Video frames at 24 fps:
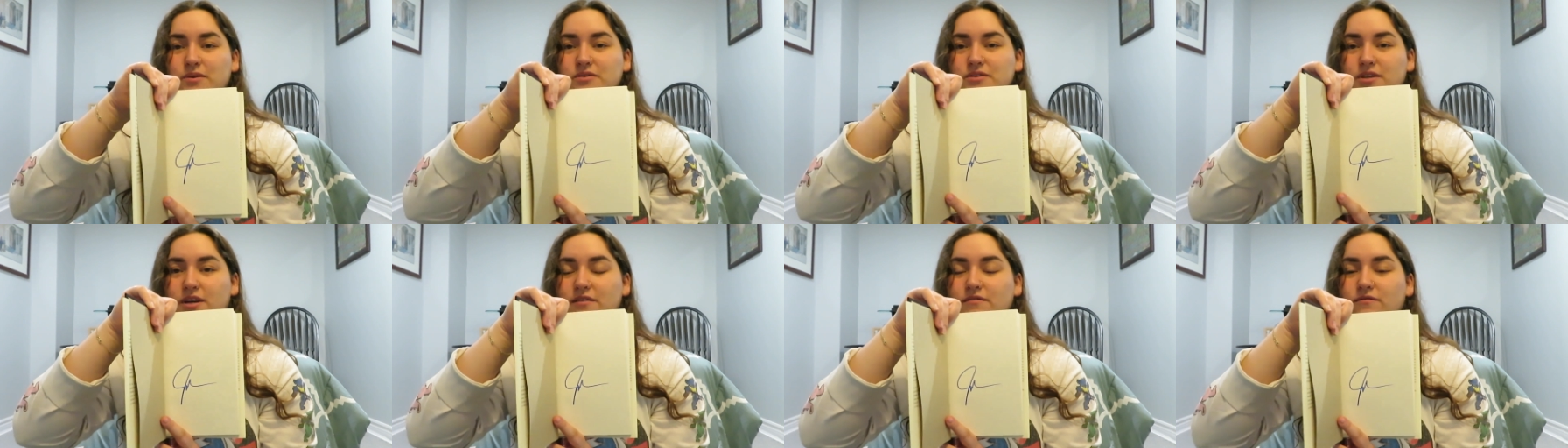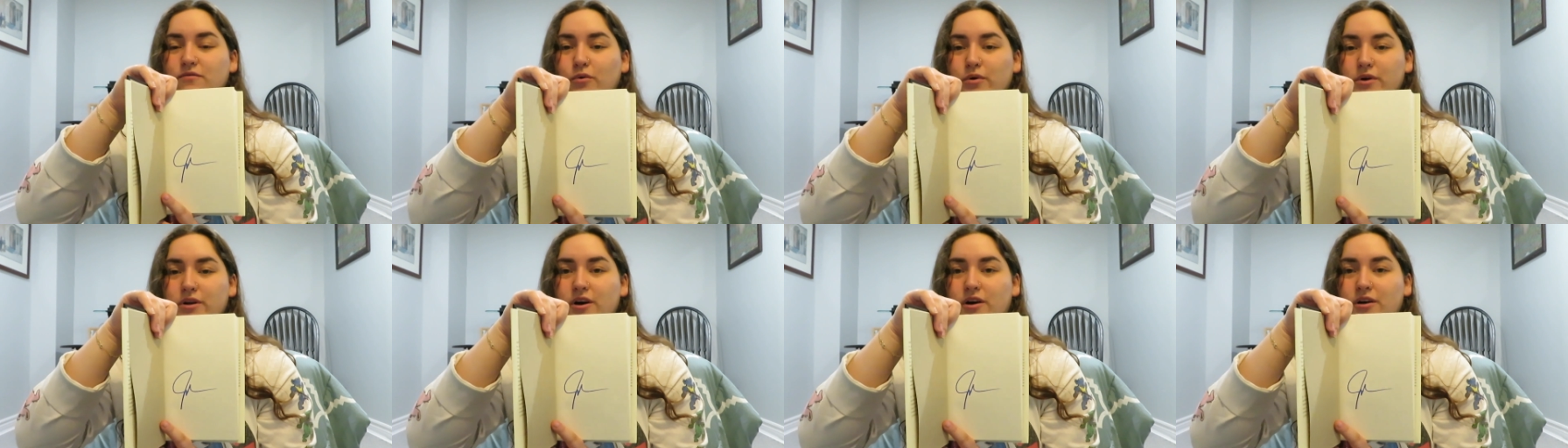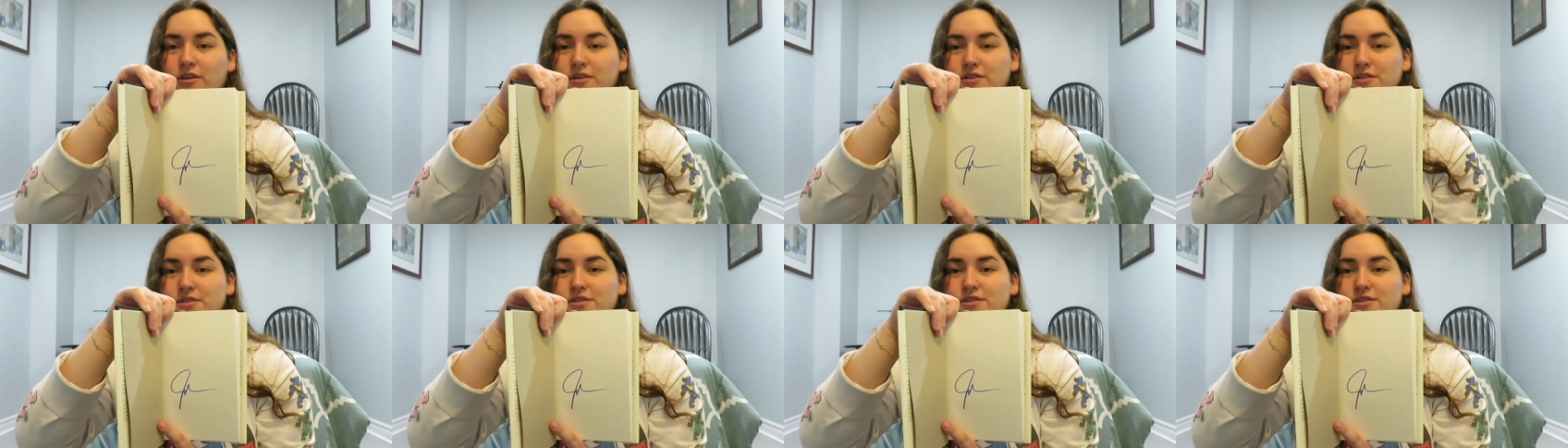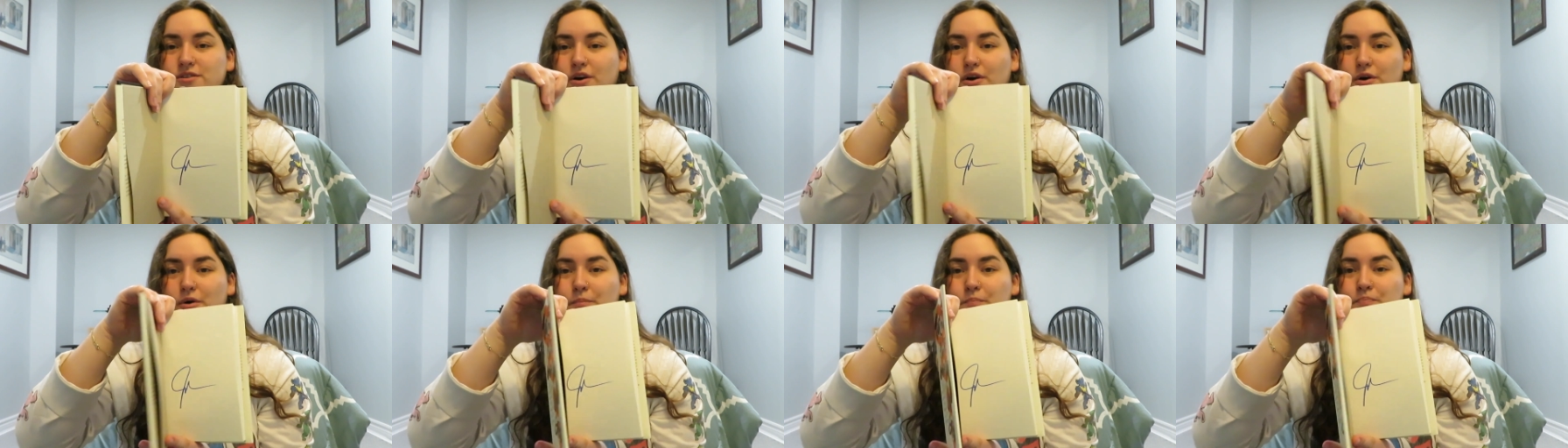It was like $4.
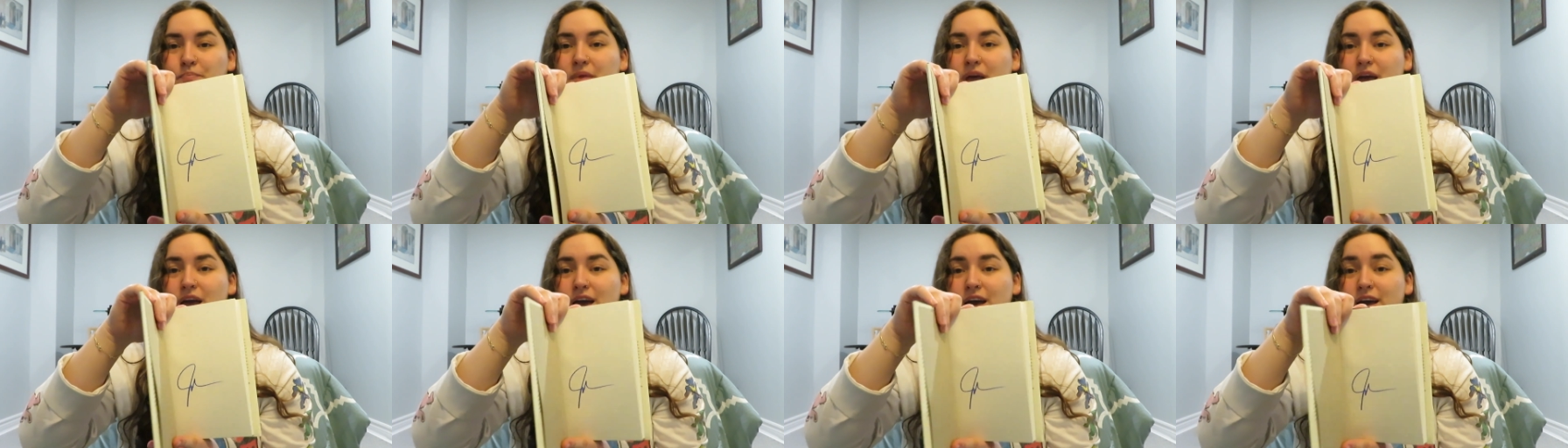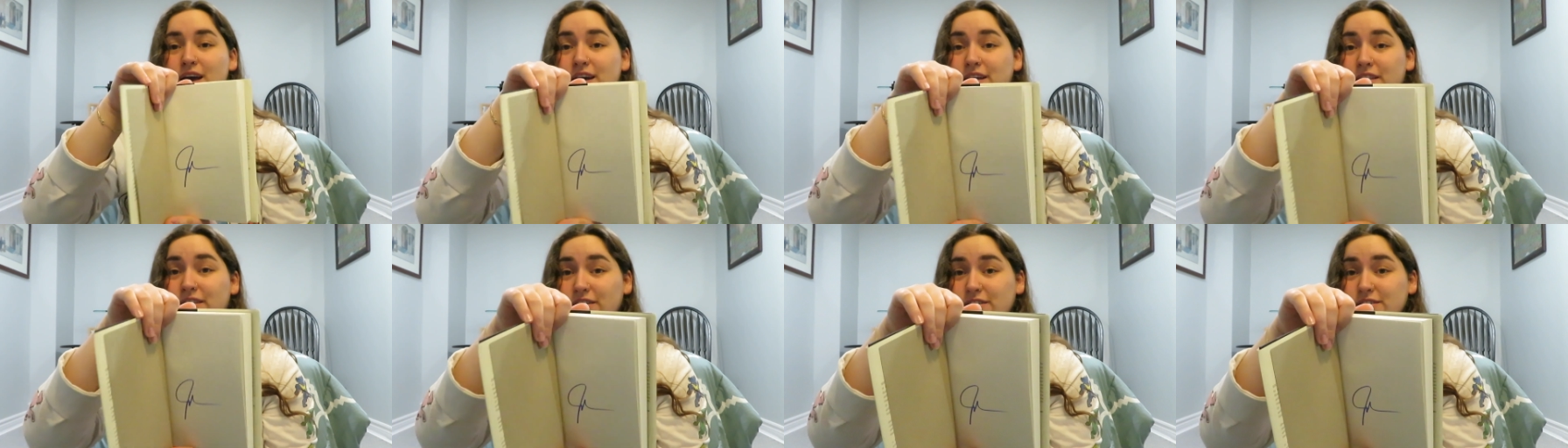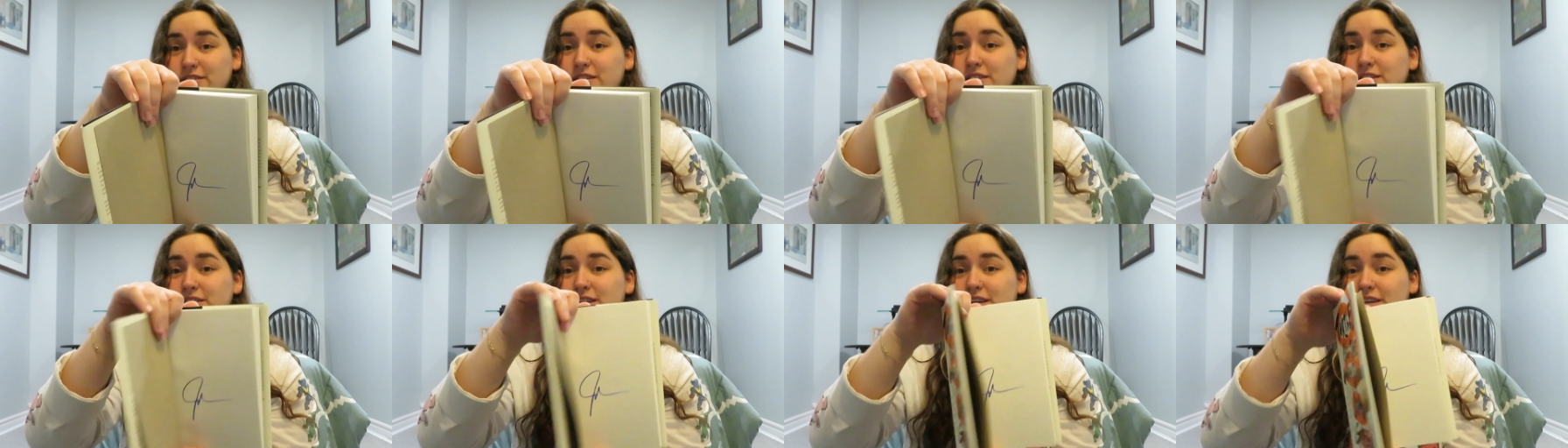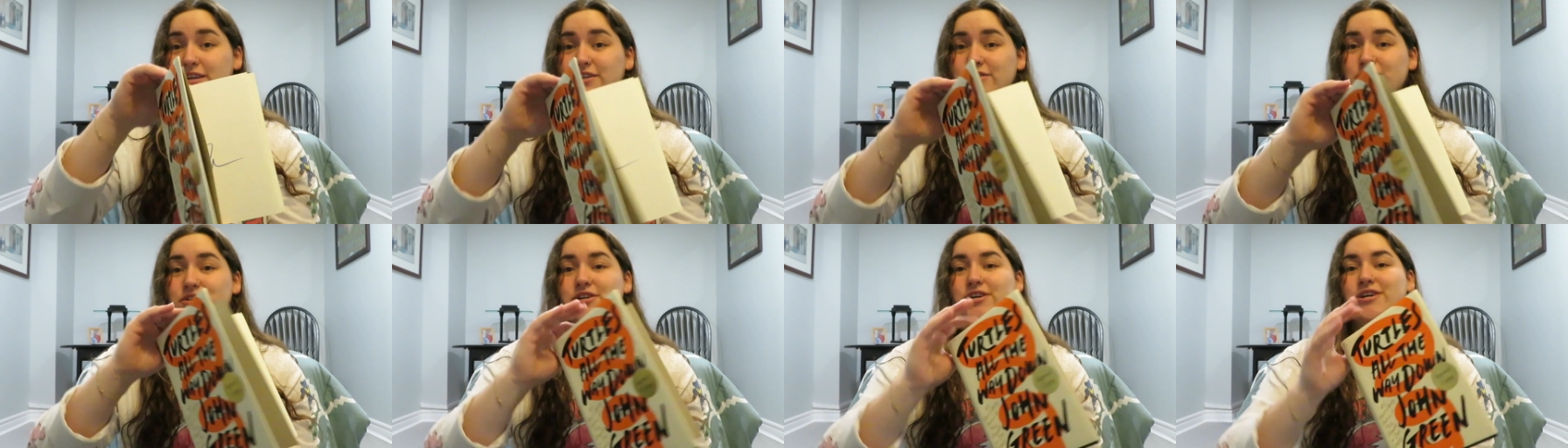So there's the
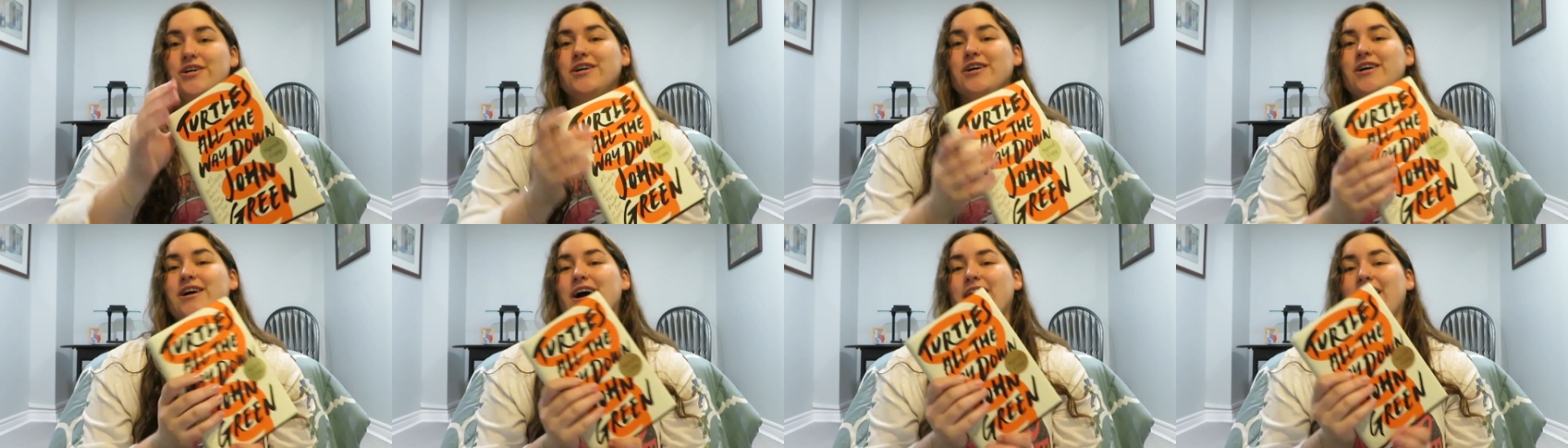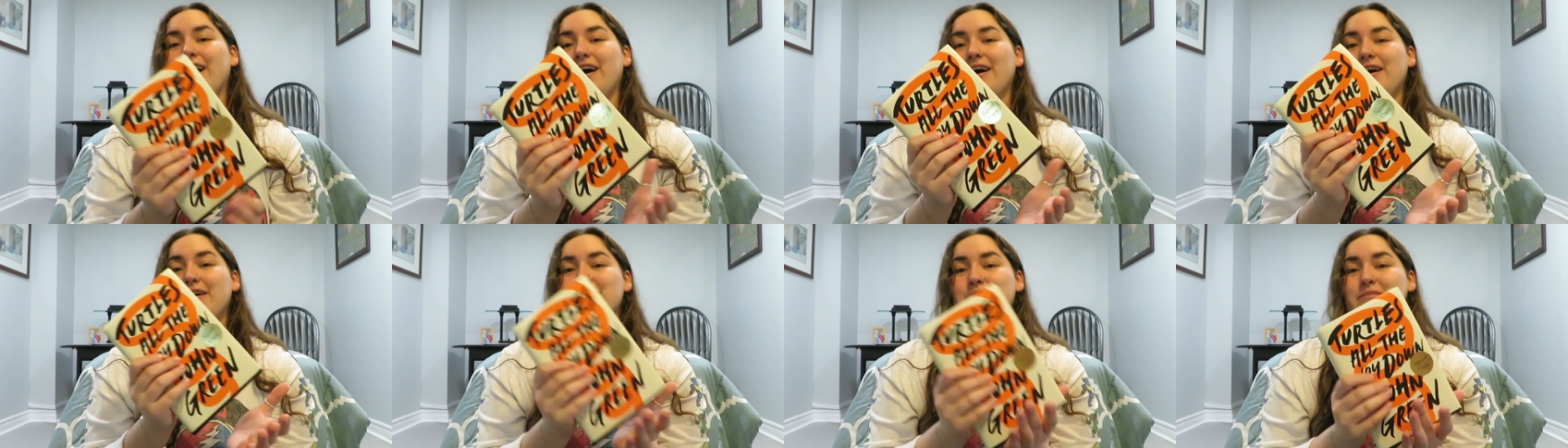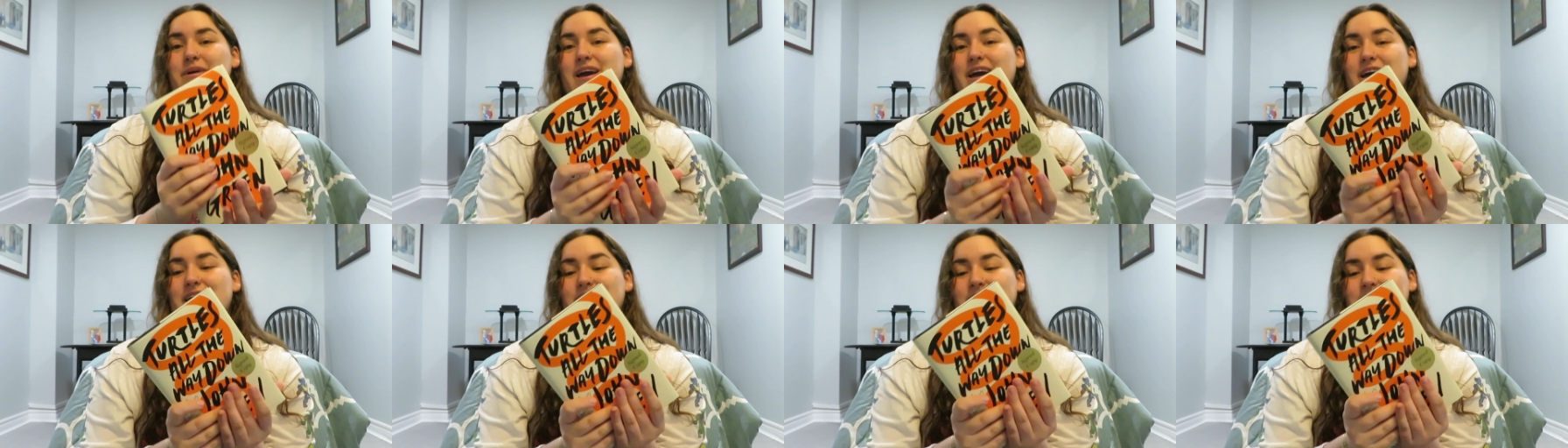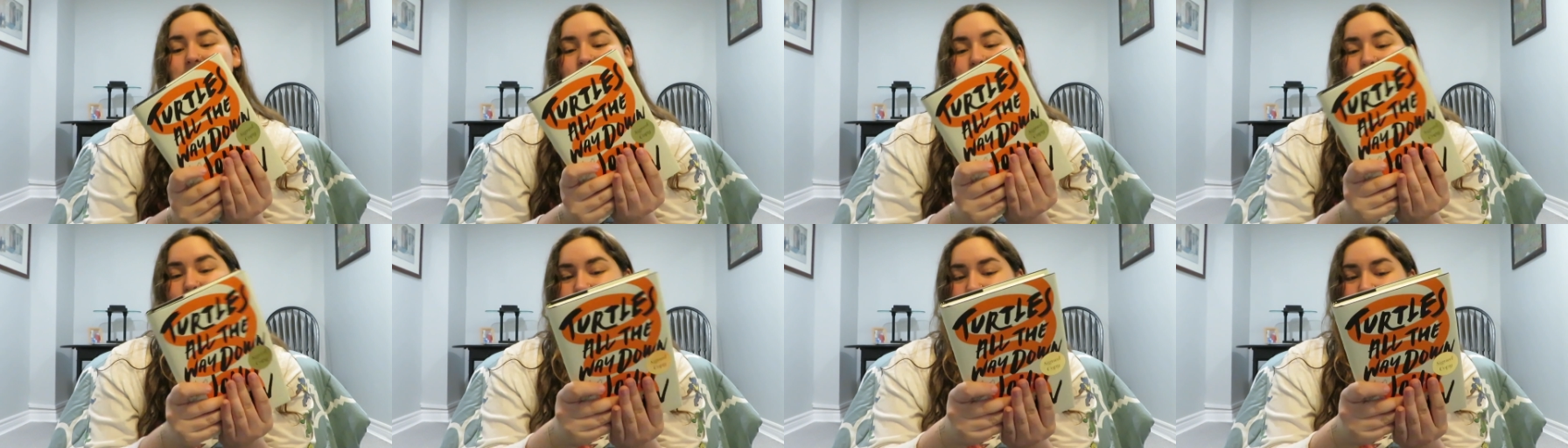signature,
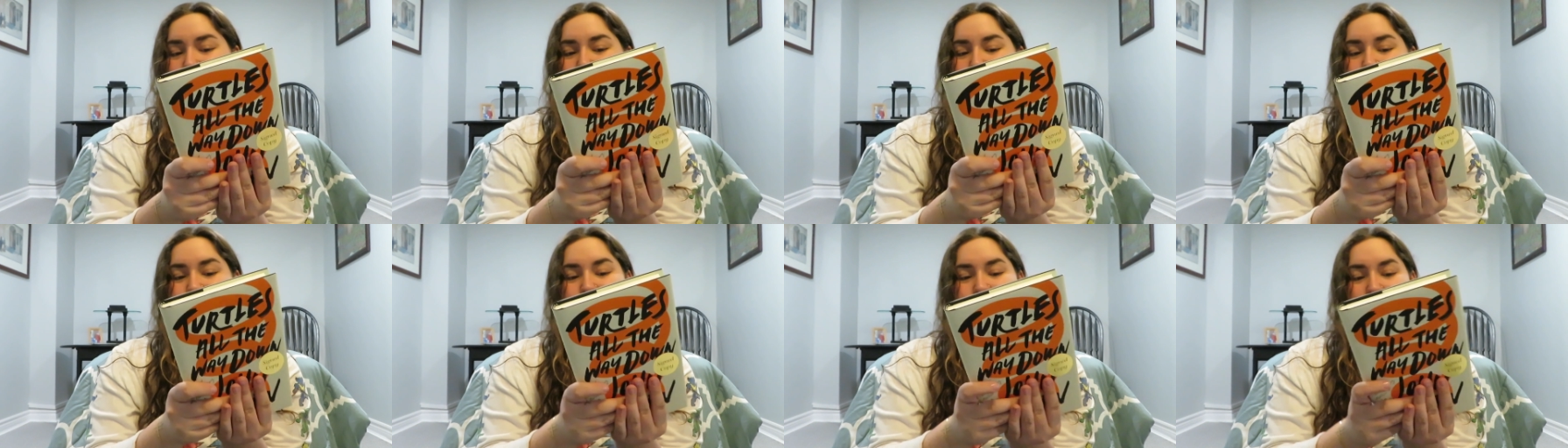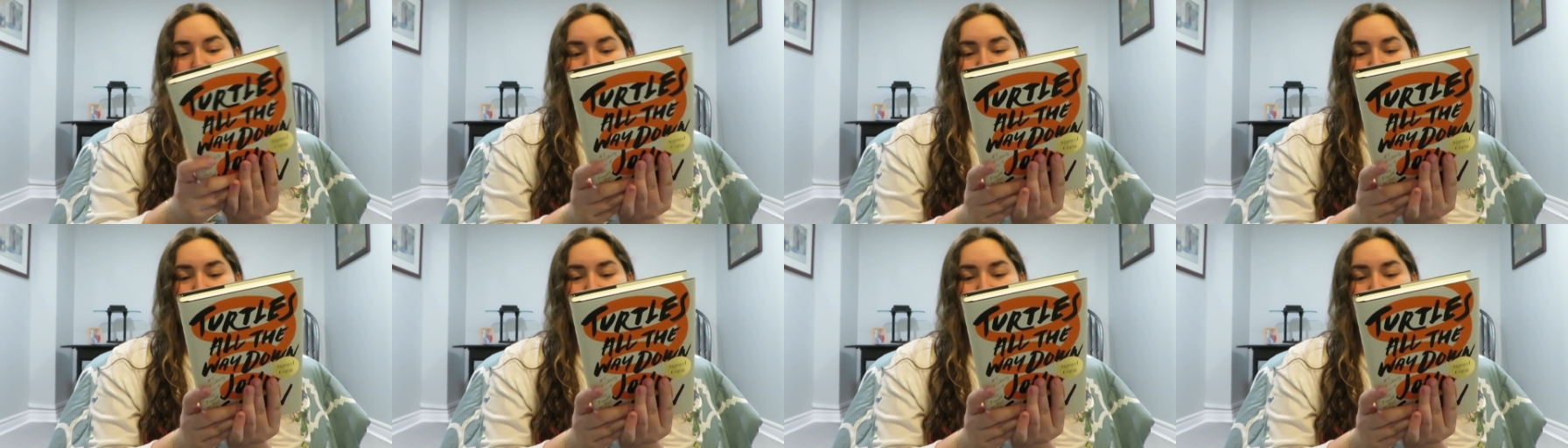and yeah,